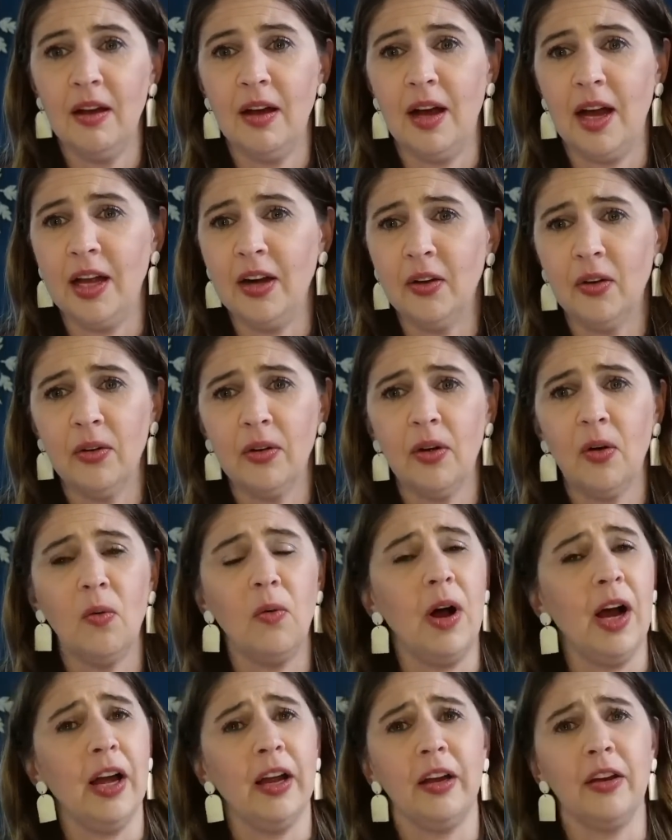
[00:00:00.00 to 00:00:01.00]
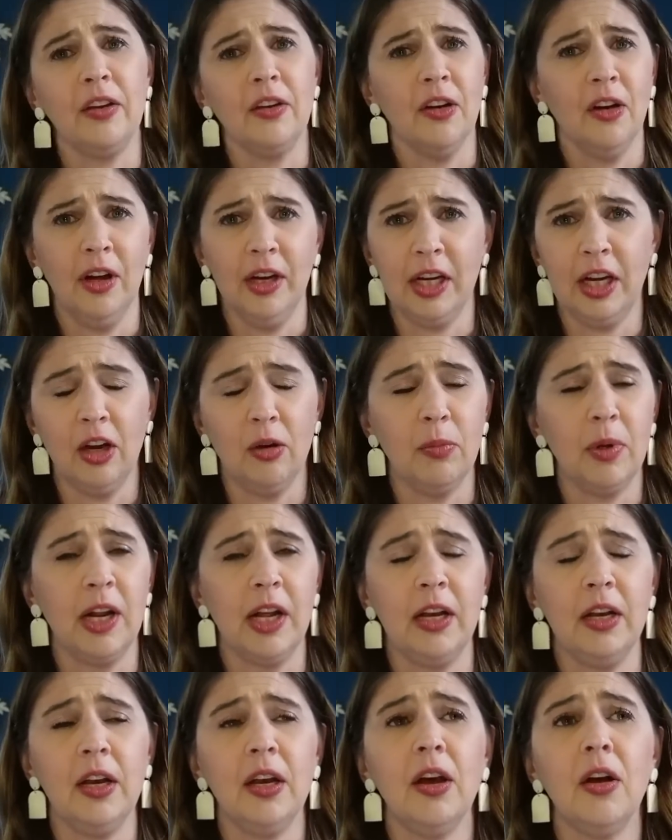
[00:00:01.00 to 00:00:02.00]
I don't know why you're on here, but I
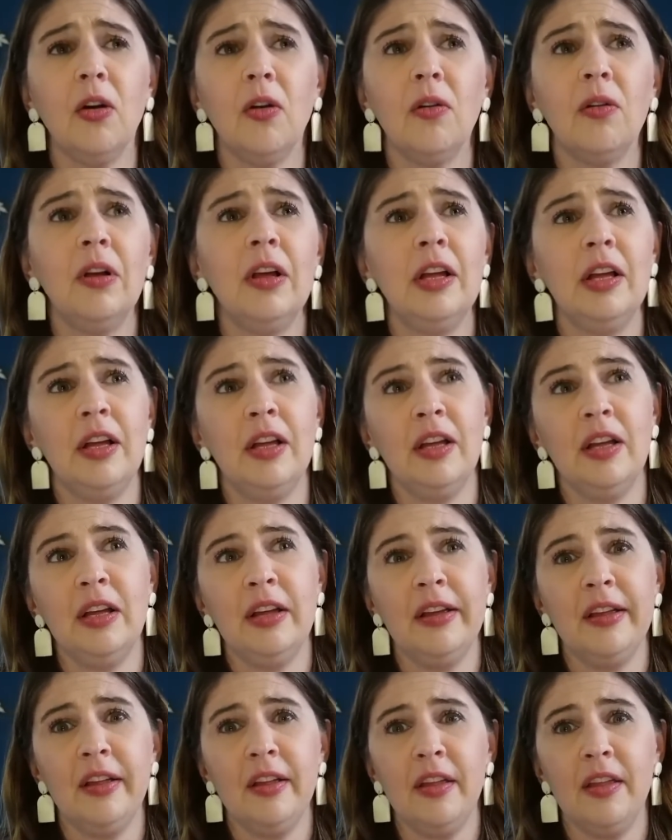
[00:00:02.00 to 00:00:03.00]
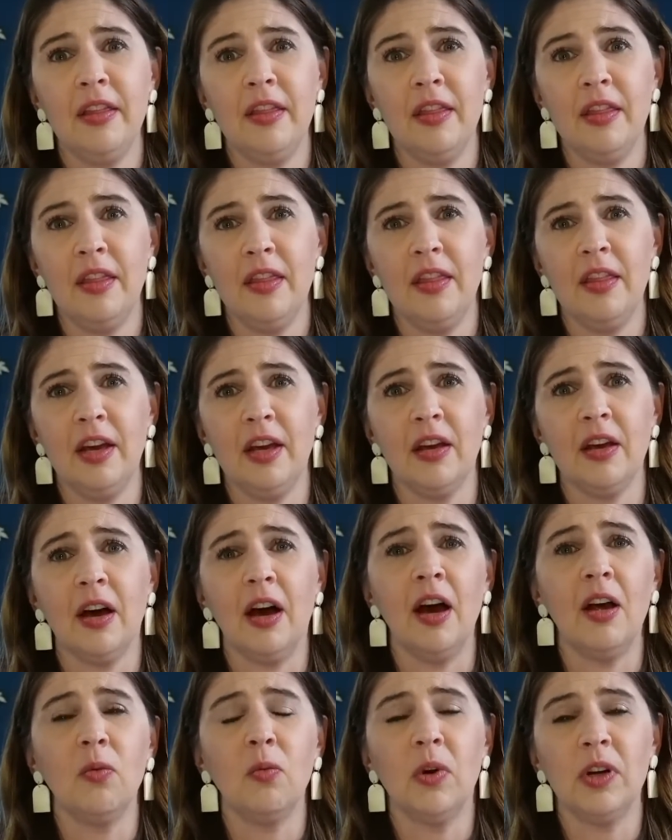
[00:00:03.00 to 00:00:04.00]
know that
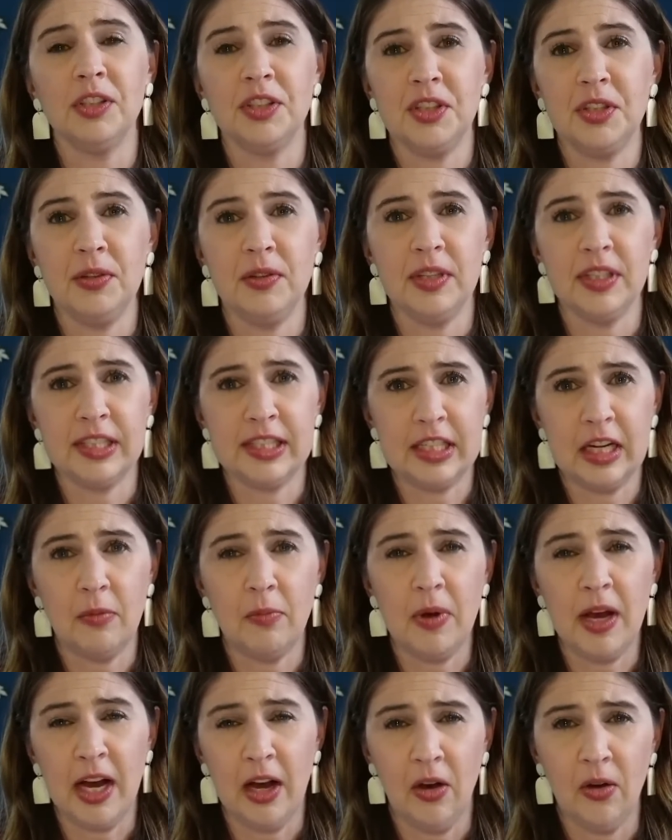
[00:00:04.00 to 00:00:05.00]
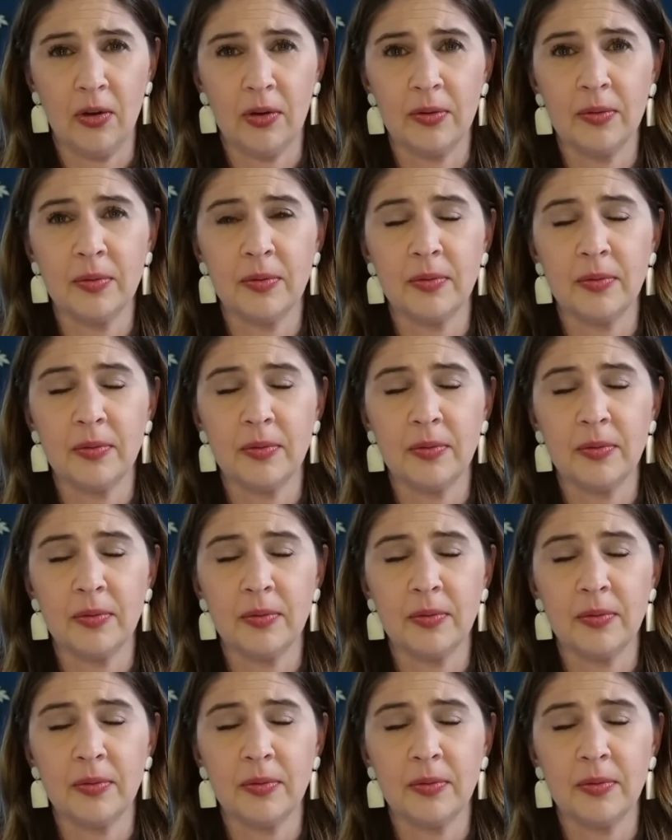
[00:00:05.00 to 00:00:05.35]
God wants you to step out